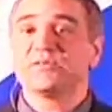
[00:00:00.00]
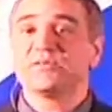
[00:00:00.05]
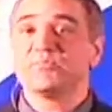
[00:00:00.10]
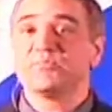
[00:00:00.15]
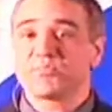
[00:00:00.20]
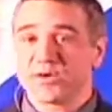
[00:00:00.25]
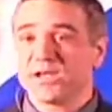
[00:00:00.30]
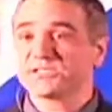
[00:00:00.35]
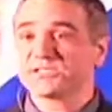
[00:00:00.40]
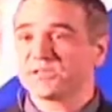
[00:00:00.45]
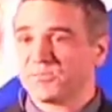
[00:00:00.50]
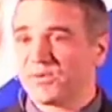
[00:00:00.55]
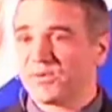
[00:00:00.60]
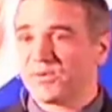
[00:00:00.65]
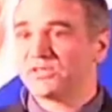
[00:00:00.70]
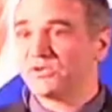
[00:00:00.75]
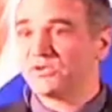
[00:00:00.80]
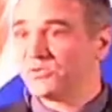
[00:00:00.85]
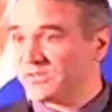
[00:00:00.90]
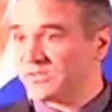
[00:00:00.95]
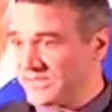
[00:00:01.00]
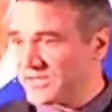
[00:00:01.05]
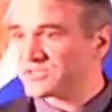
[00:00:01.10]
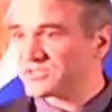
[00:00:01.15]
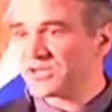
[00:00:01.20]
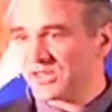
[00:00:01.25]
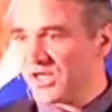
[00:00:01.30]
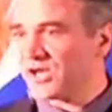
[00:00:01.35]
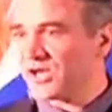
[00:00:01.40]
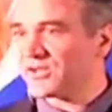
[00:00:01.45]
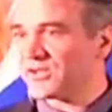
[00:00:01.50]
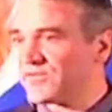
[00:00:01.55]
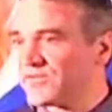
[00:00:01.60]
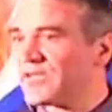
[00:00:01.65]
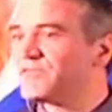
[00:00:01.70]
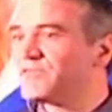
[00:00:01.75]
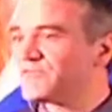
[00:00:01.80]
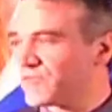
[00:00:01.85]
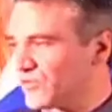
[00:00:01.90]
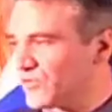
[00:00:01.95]
All I wanted to do is kind
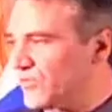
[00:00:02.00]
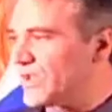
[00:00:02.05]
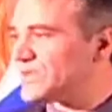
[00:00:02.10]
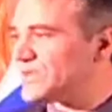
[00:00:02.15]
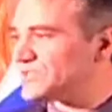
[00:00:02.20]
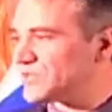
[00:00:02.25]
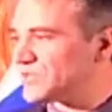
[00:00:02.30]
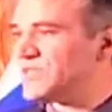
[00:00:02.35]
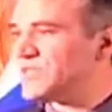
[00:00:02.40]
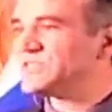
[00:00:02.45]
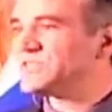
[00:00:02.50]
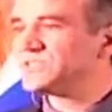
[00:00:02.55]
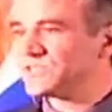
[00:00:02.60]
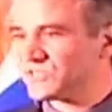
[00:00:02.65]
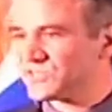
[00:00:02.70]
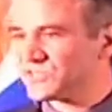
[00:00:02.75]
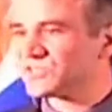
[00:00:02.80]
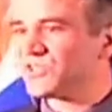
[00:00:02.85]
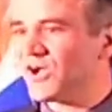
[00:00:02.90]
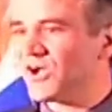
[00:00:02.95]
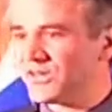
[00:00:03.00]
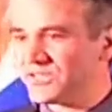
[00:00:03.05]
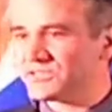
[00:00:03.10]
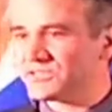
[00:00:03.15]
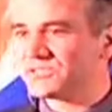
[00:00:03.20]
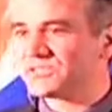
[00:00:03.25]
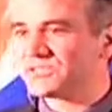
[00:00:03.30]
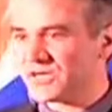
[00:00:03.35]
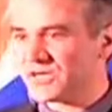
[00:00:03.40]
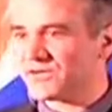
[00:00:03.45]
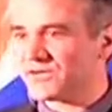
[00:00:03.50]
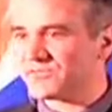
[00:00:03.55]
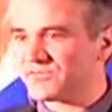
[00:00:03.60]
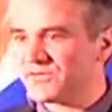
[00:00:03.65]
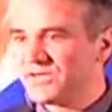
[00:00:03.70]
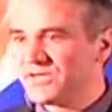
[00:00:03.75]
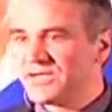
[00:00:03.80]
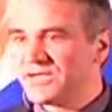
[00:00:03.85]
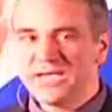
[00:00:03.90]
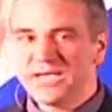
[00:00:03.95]
of impress upon you, there's a lot of
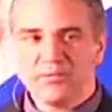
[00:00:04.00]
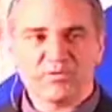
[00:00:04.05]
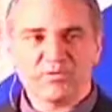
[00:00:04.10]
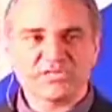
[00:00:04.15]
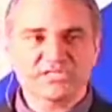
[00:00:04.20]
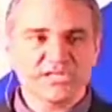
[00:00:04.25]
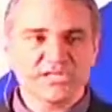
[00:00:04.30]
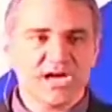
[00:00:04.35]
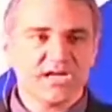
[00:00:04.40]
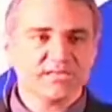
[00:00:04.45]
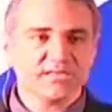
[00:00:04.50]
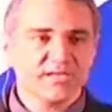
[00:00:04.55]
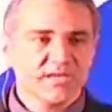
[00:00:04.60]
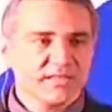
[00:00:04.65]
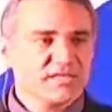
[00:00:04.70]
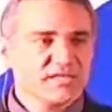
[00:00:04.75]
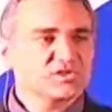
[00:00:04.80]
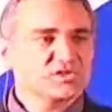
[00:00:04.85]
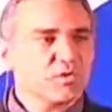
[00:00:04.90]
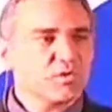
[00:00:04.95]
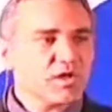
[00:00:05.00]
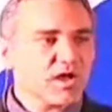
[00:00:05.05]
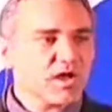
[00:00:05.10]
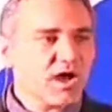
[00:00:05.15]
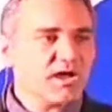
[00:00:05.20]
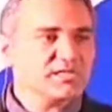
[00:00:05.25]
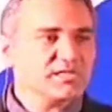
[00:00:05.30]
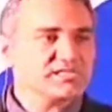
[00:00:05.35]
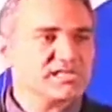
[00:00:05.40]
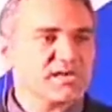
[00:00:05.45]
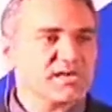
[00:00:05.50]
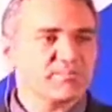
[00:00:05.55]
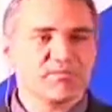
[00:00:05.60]
information. This is solid stuff.